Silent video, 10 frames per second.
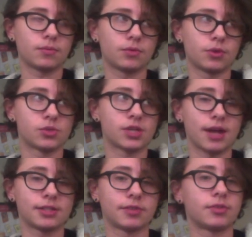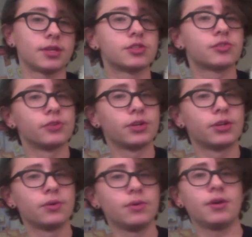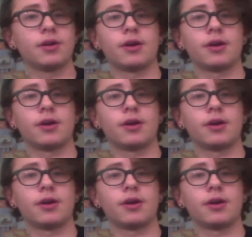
those kinds of things for you.